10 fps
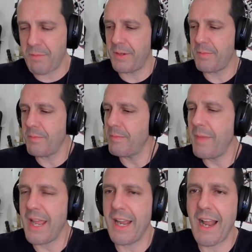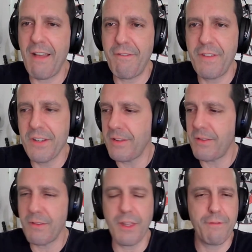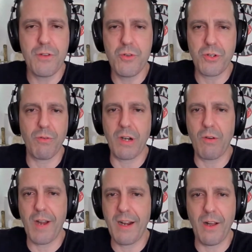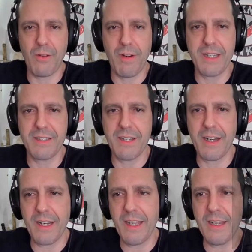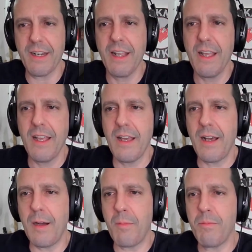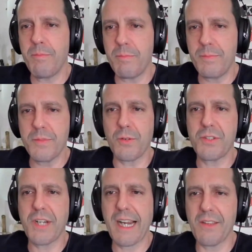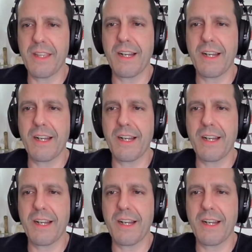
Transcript: but man, I feel the future regret already setting in. Um, so check out the